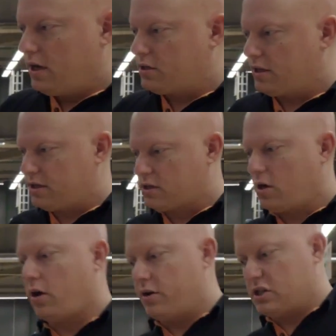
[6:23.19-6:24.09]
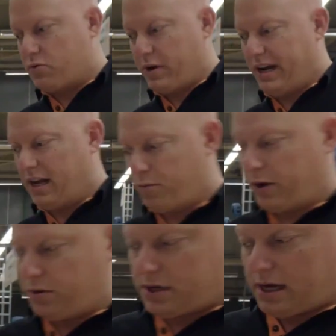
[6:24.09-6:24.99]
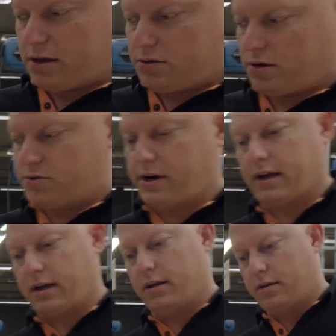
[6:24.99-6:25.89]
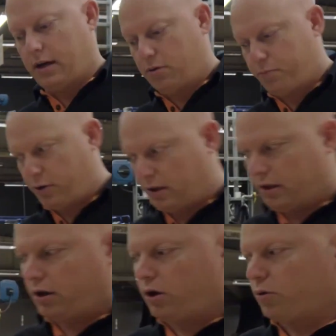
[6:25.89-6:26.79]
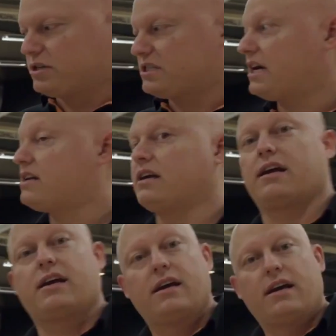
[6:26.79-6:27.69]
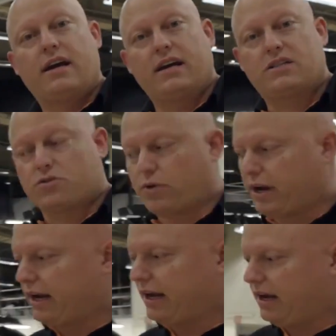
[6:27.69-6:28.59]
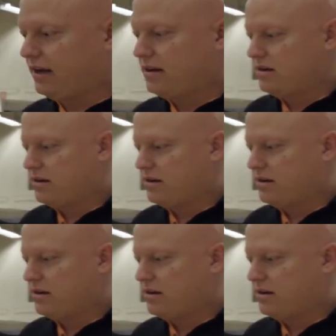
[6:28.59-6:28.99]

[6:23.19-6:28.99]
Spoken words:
So this car is really, when you take it to the track and you put it in the lowest setting, it's really